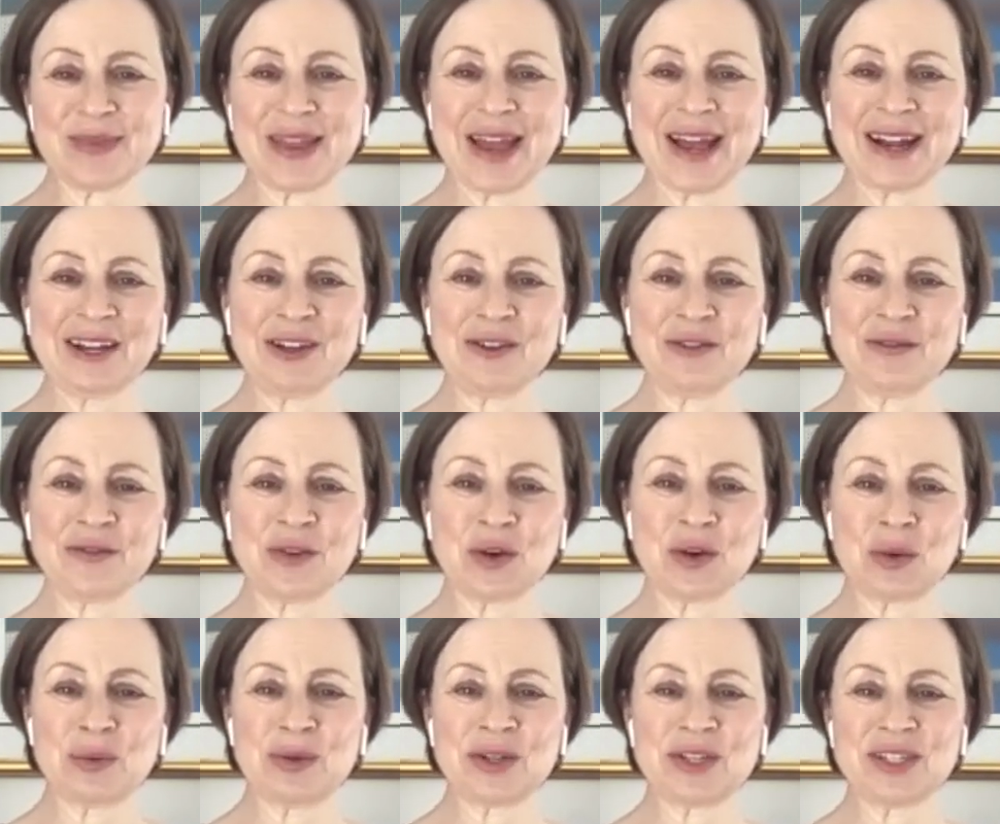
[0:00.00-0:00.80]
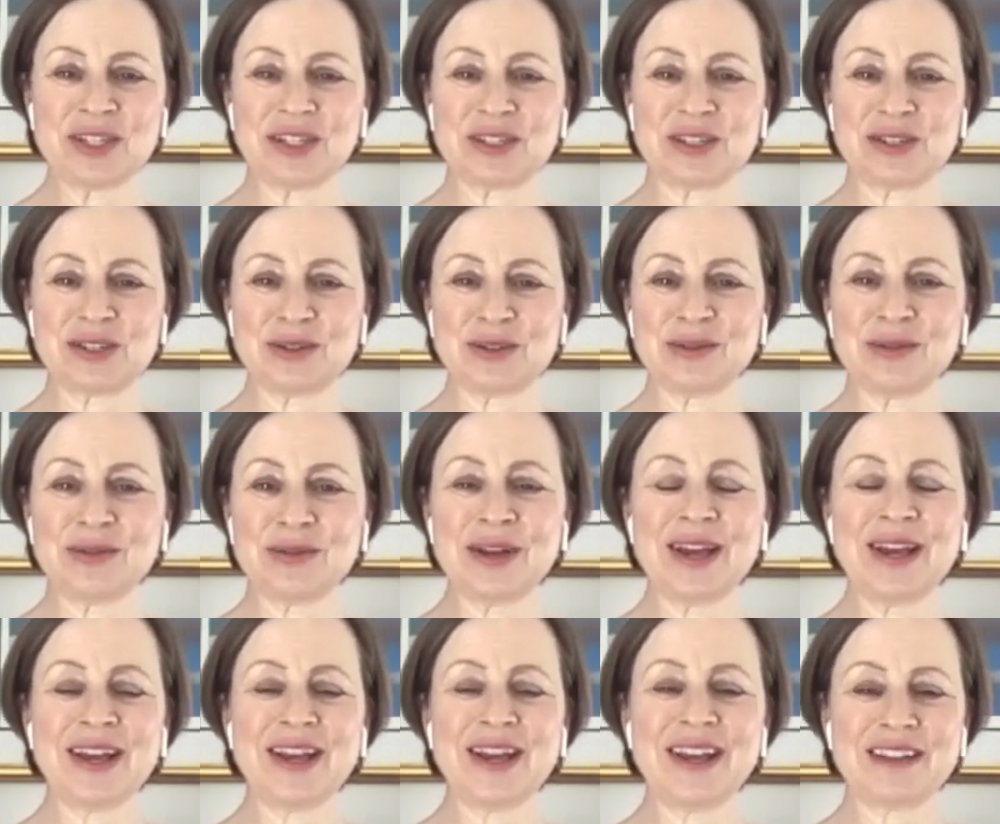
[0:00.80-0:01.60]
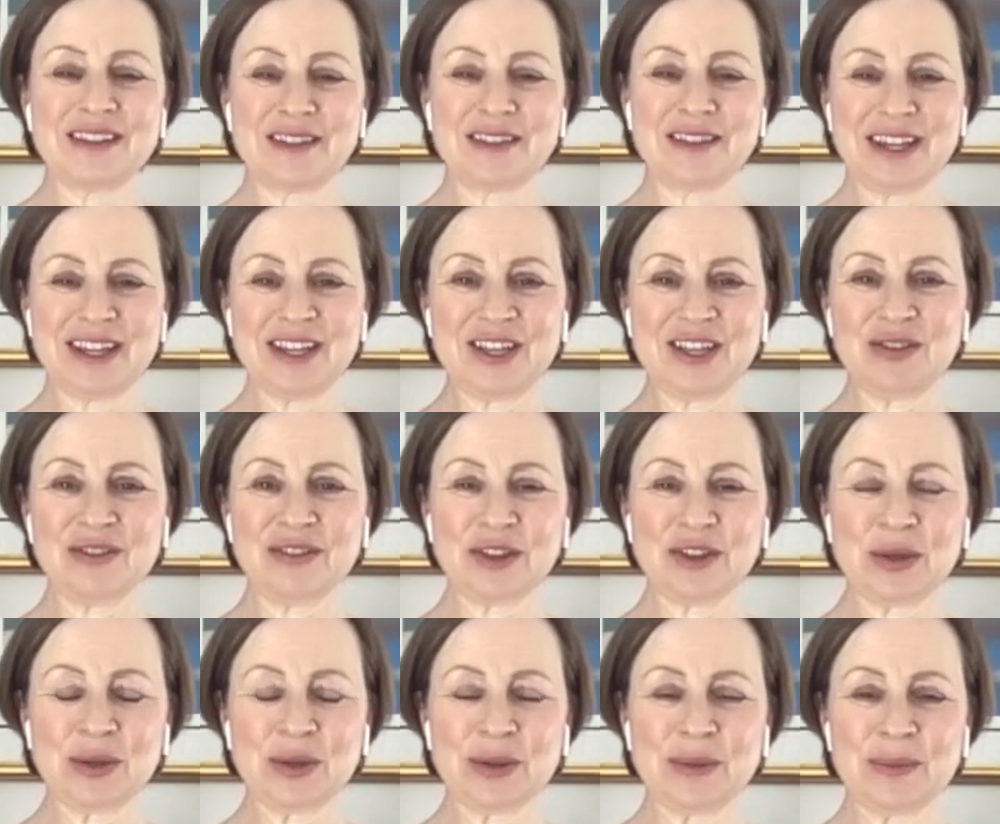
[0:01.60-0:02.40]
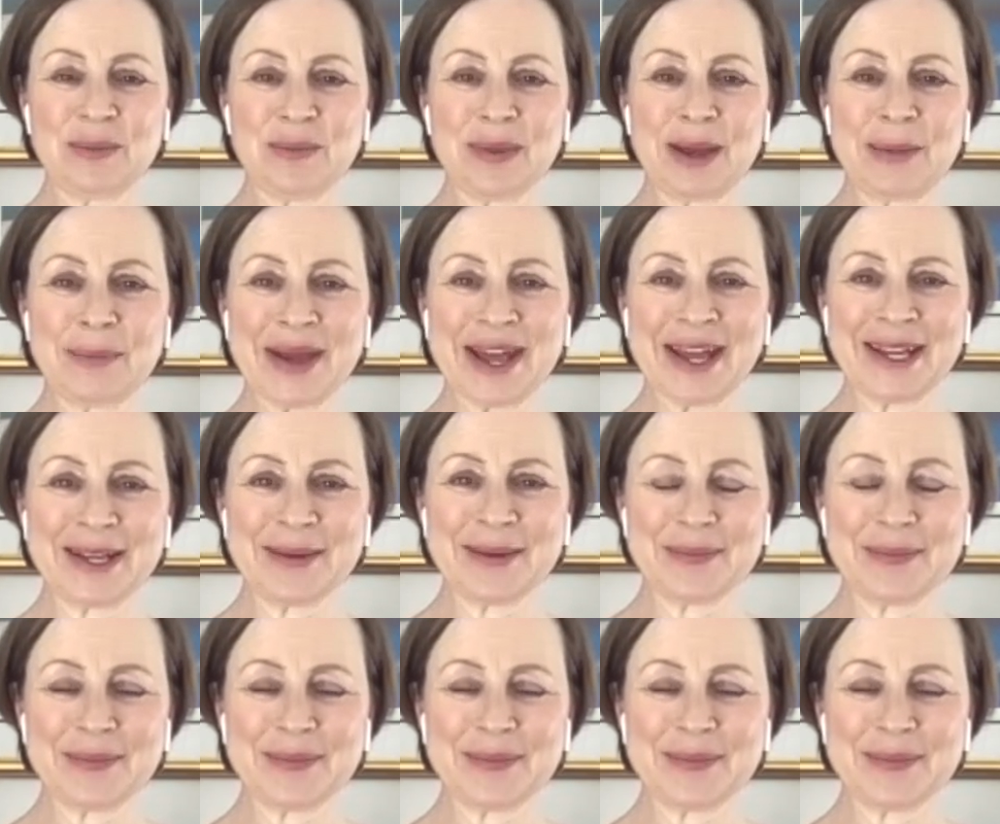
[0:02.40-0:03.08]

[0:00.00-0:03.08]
I look forward to seeing you soon. Bye-bye.